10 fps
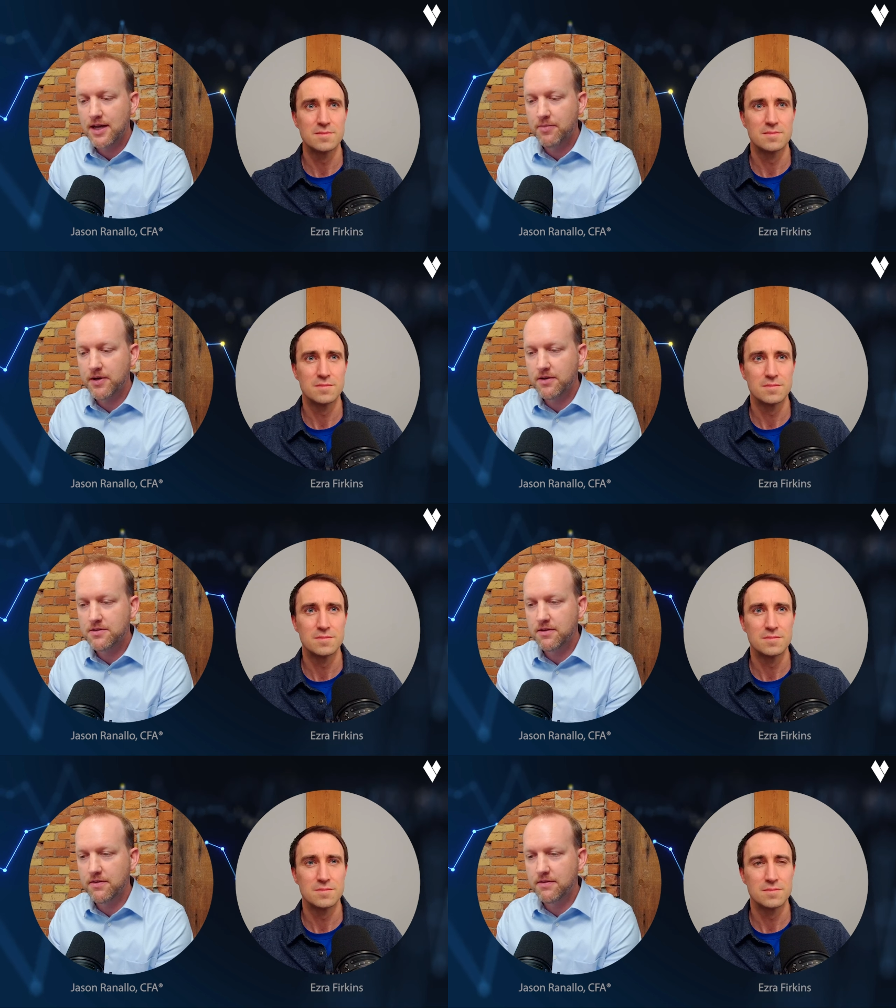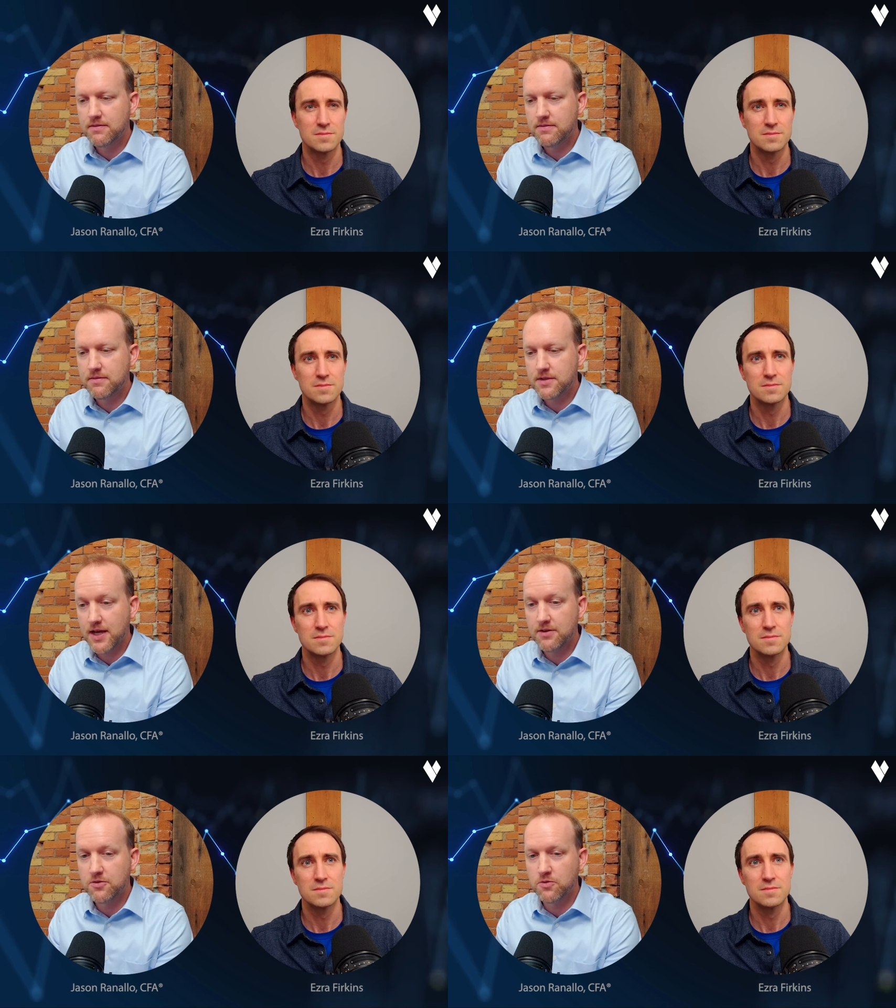Speaker 1: periods
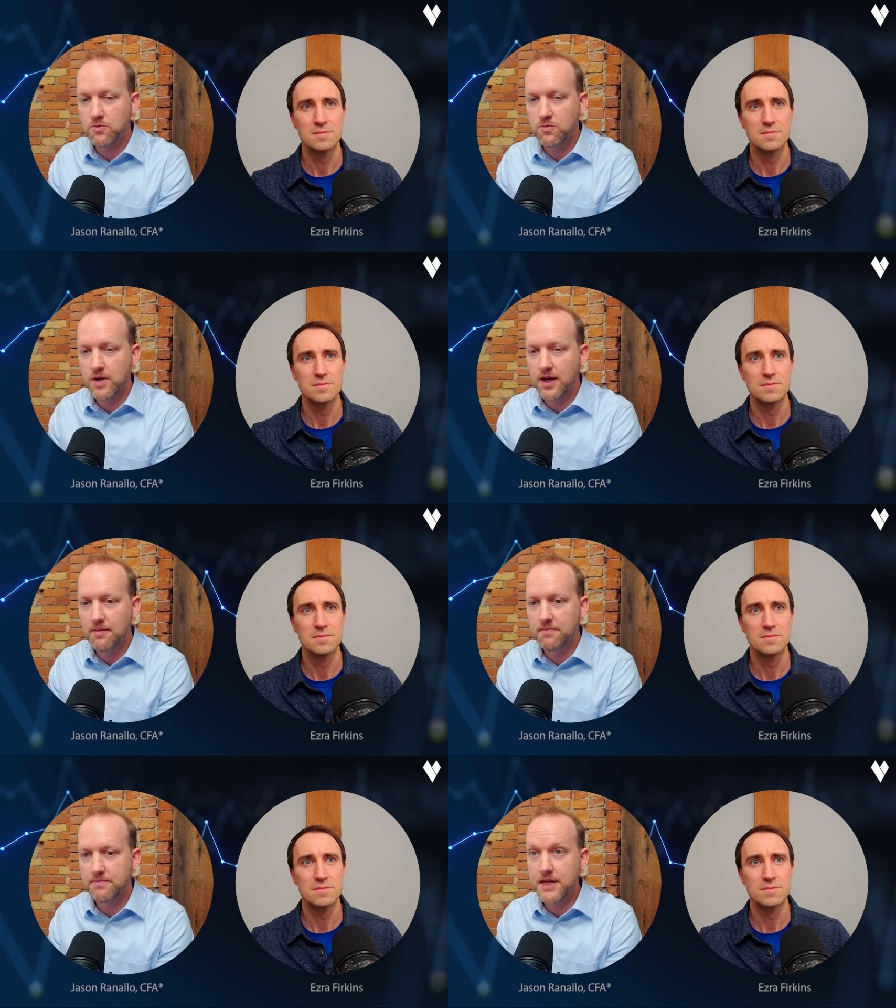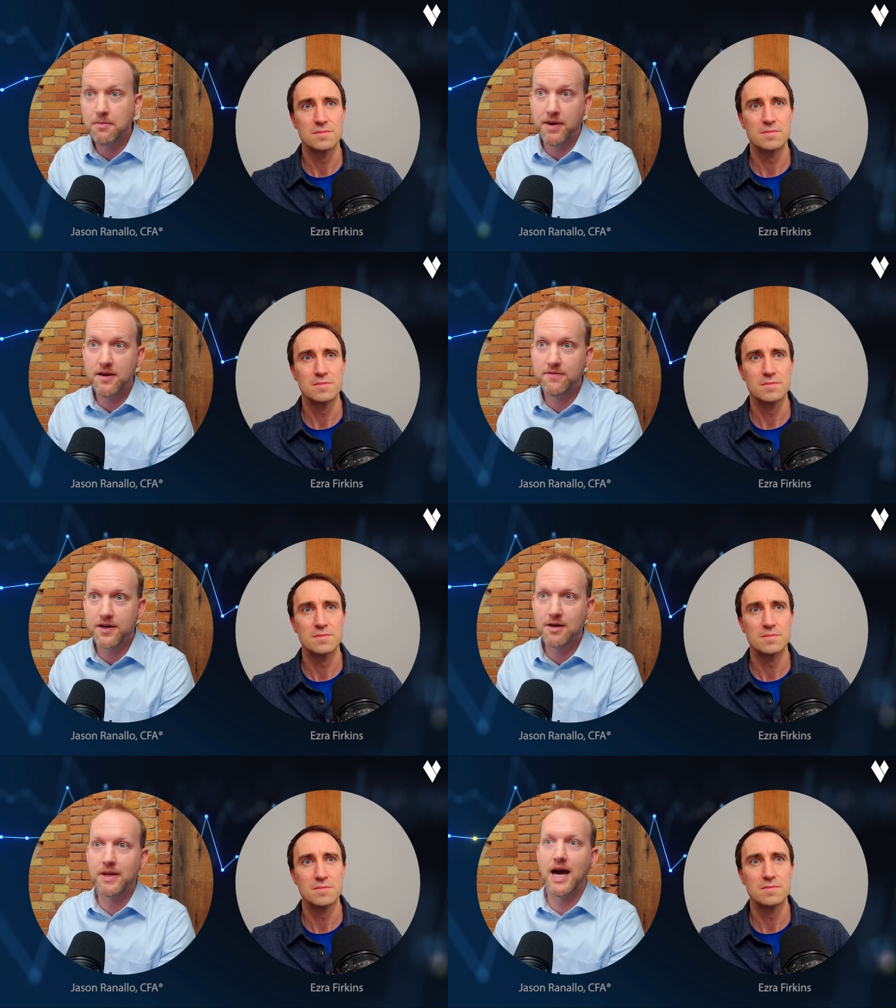tend to um, tend to benefit
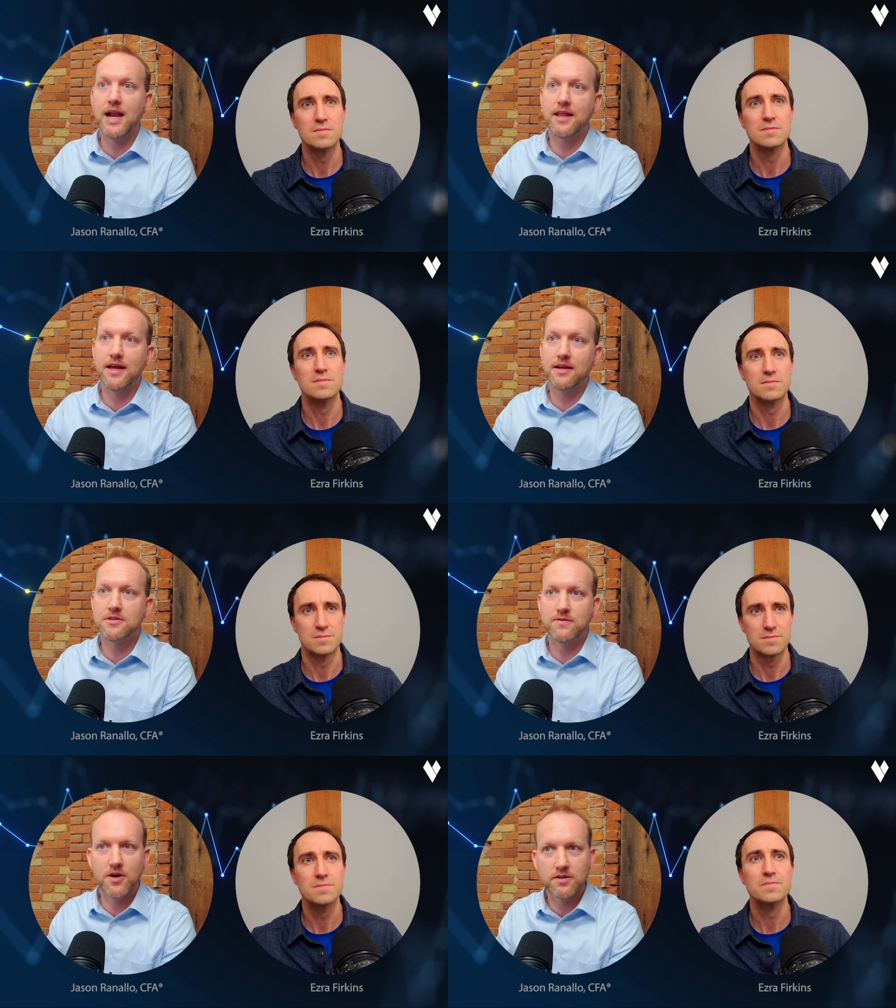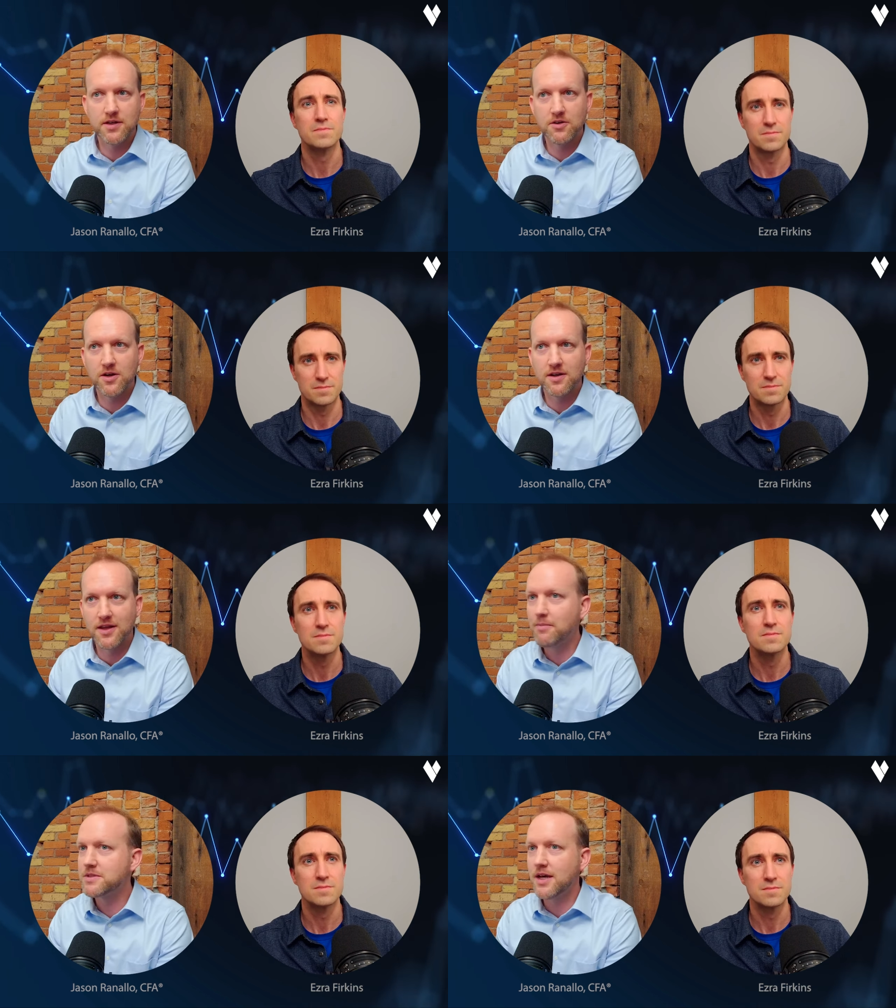coming out of that because the volatility to the
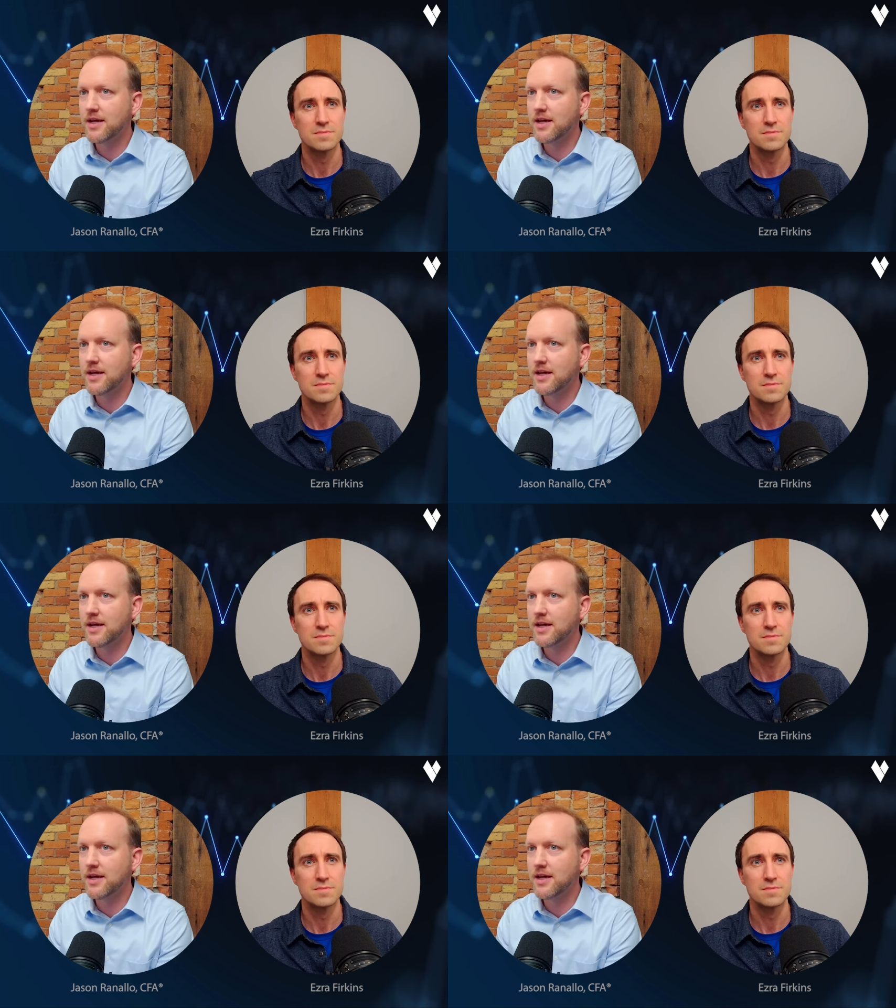upside